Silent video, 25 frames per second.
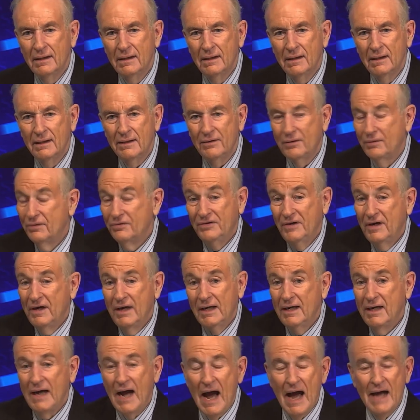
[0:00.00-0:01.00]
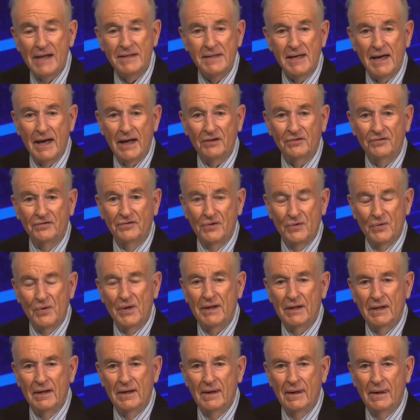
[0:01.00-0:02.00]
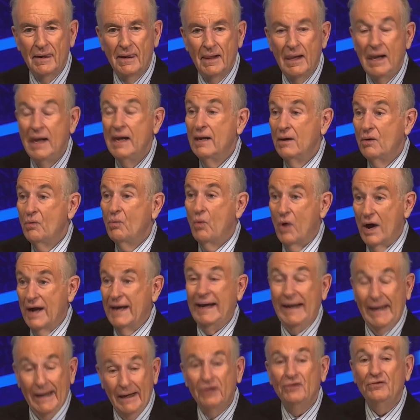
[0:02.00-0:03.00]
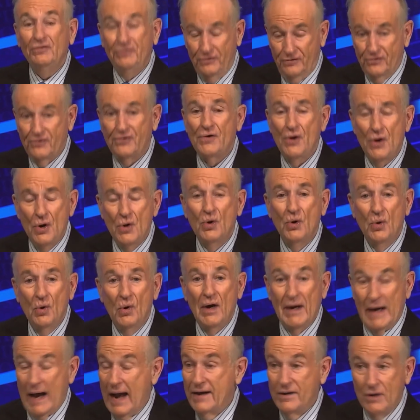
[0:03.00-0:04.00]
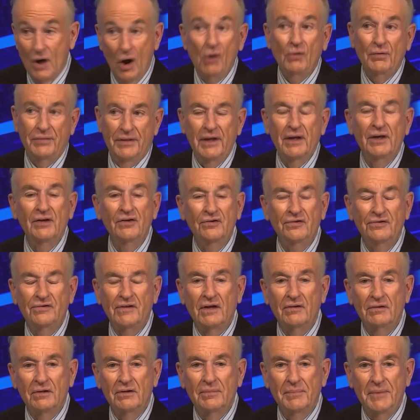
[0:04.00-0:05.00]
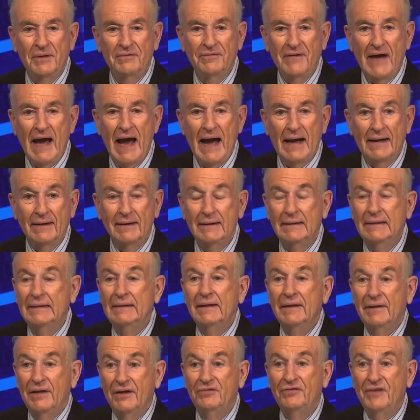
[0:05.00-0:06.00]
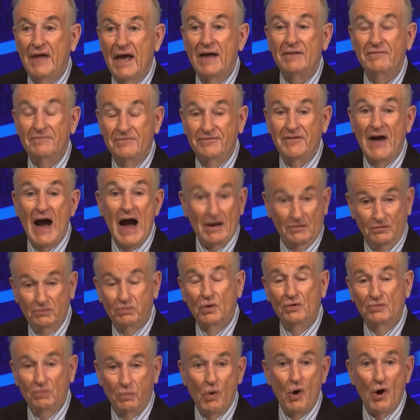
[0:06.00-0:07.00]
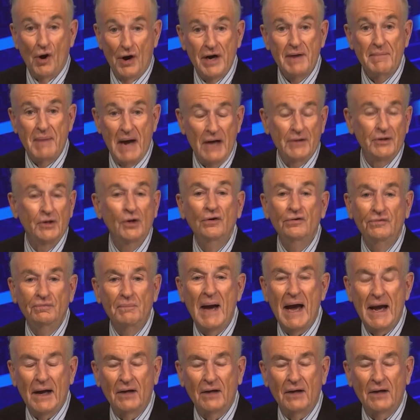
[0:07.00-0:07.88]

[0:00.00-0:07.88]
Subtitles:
There isn't any context to it. What is true, and I know this to be fact, is that Fox was worried about Newsmax.